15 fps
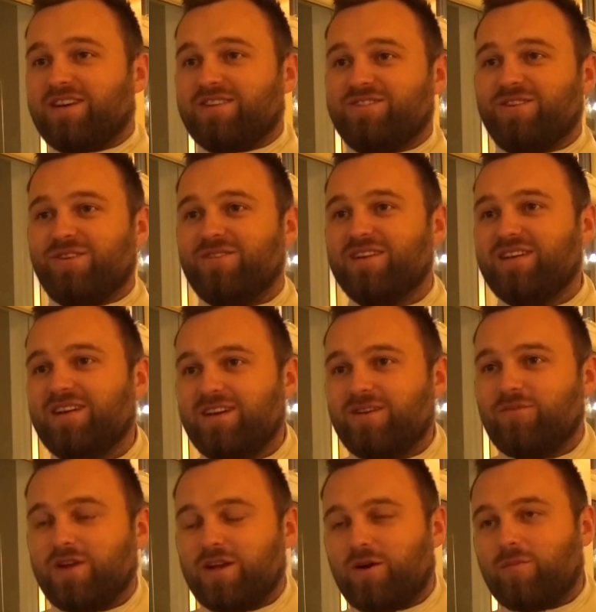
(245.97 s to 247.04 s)
So
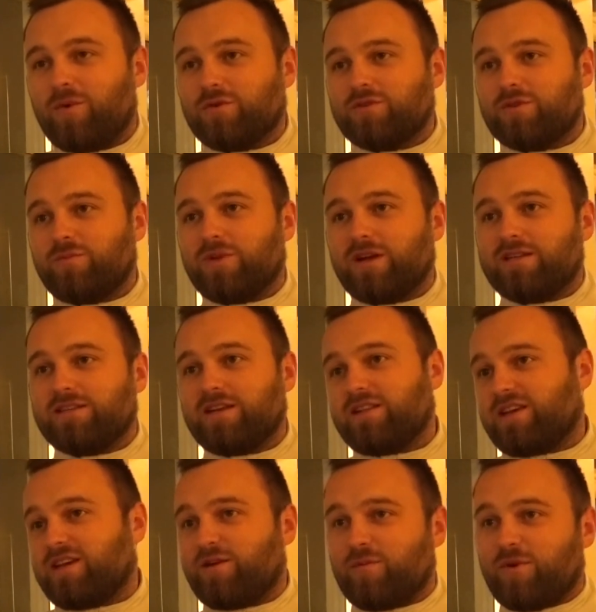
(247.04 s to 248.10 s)
we know most of the players there
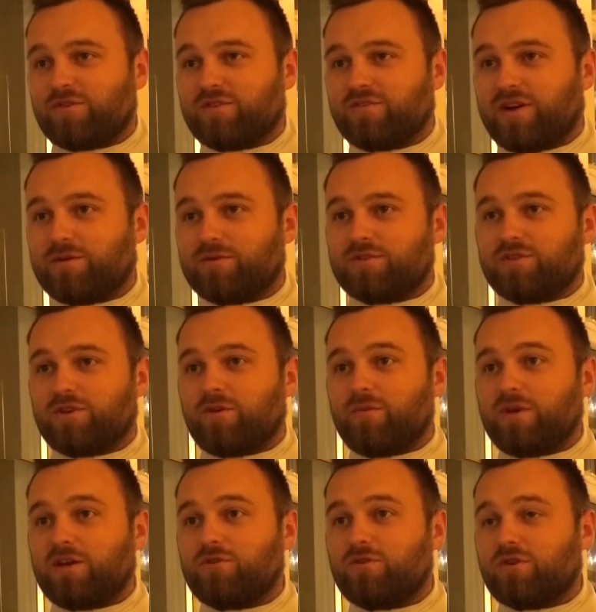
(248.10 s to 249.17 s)
and they know most of ours. So it'll
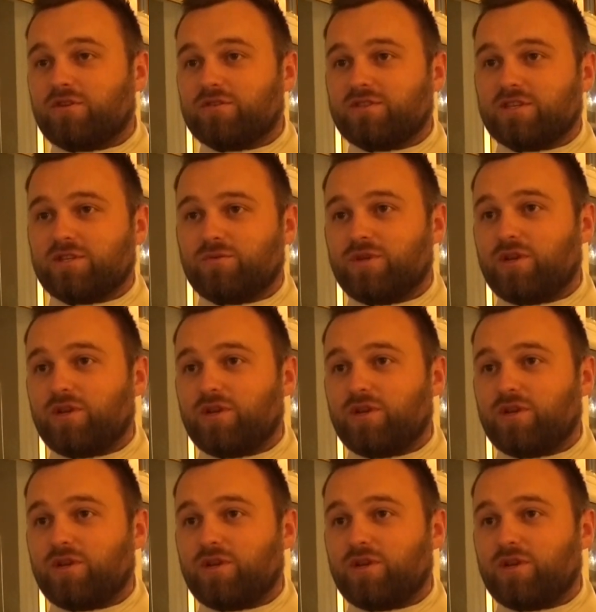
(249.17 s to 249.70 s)
be a good contest.